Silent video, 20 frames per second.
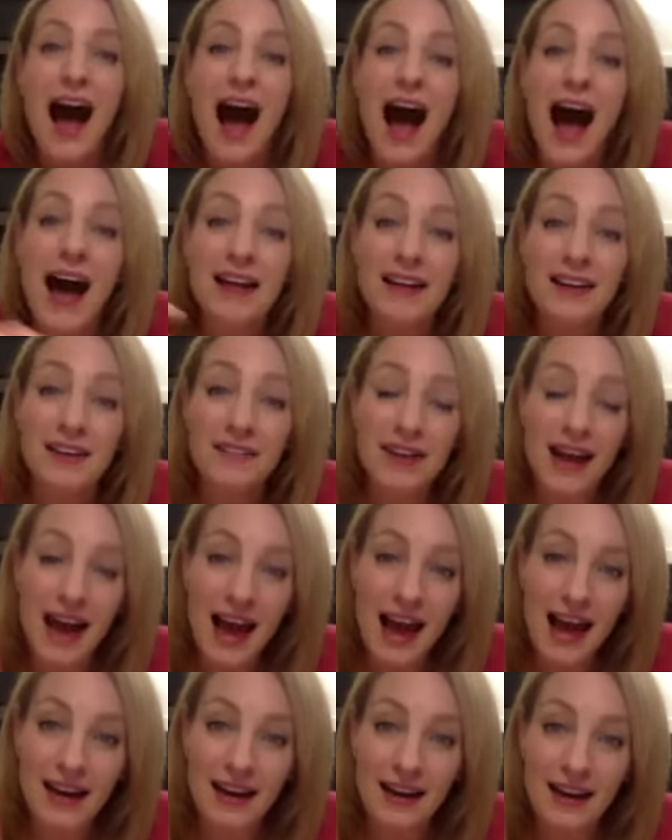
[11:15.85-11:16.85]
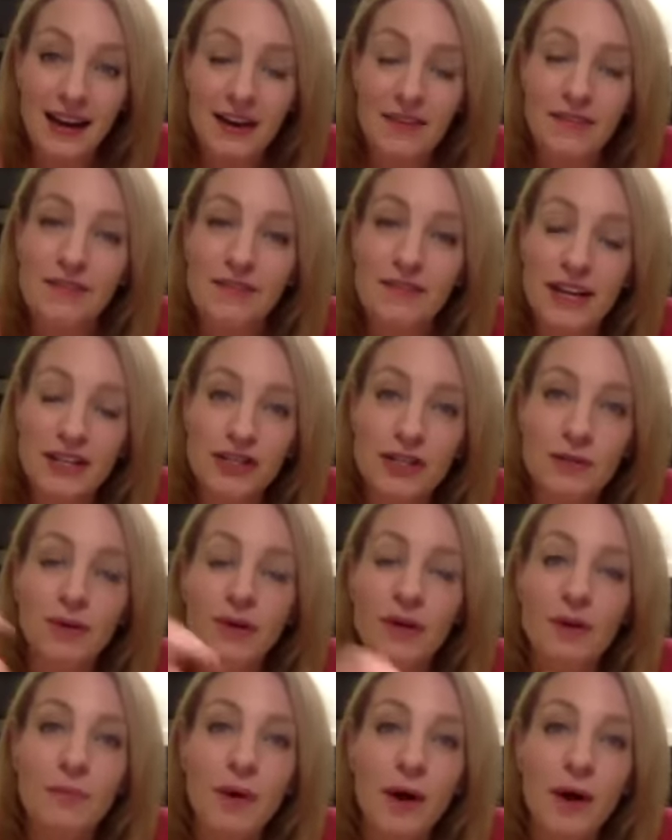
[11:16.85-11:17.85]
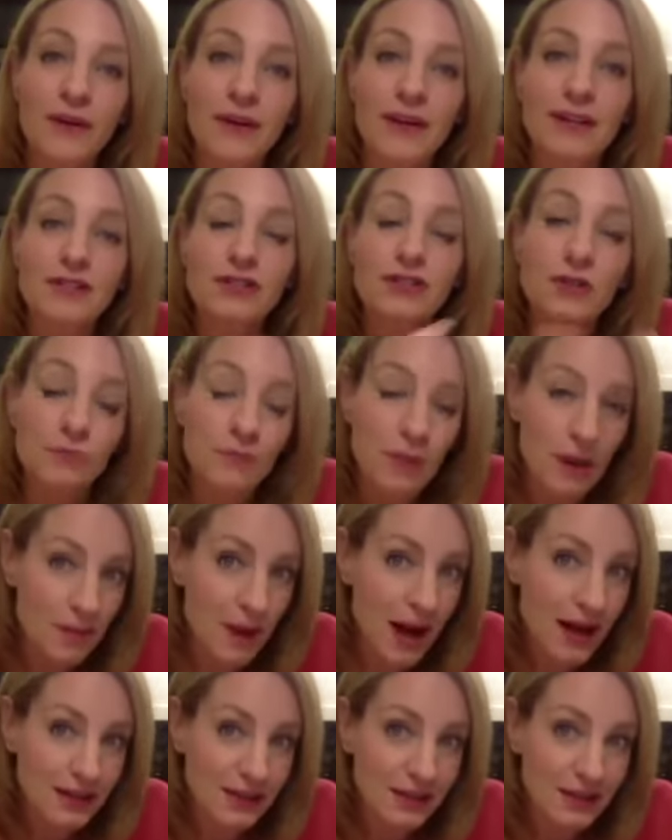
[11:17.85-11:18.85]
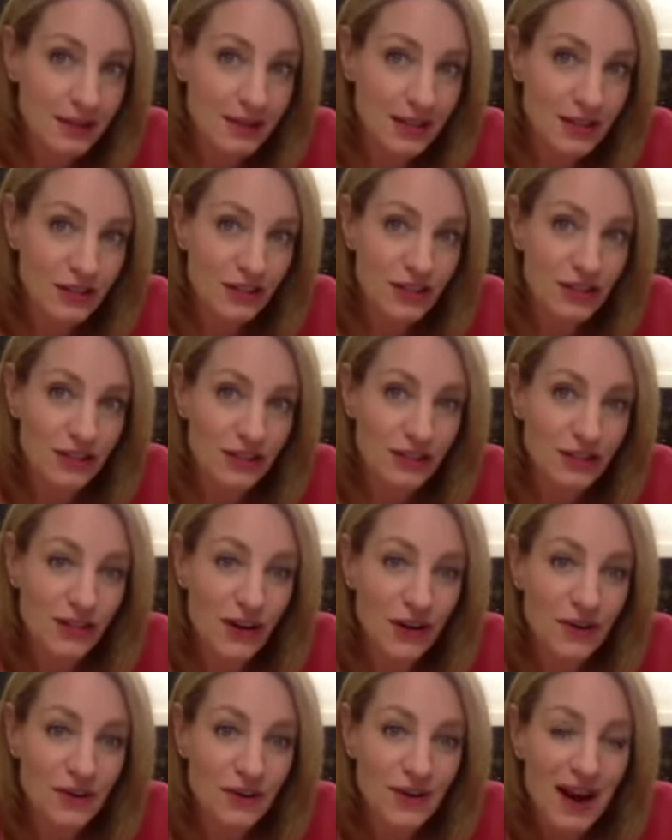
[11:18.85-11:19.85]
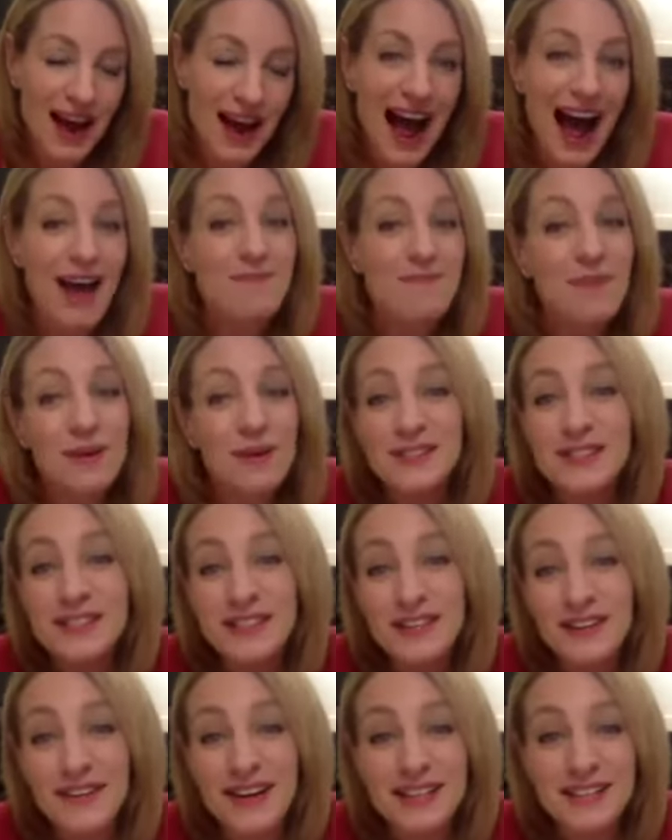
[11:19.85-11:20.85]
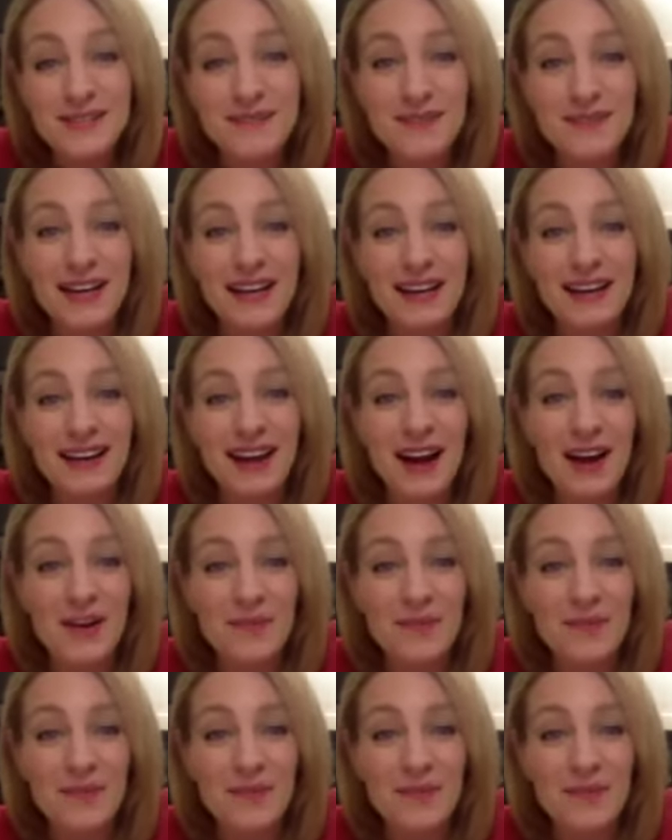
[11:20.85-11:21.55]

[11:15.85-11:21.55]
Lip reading: I love adding a vegetable component to my pasta dishes. So I posted a recipe.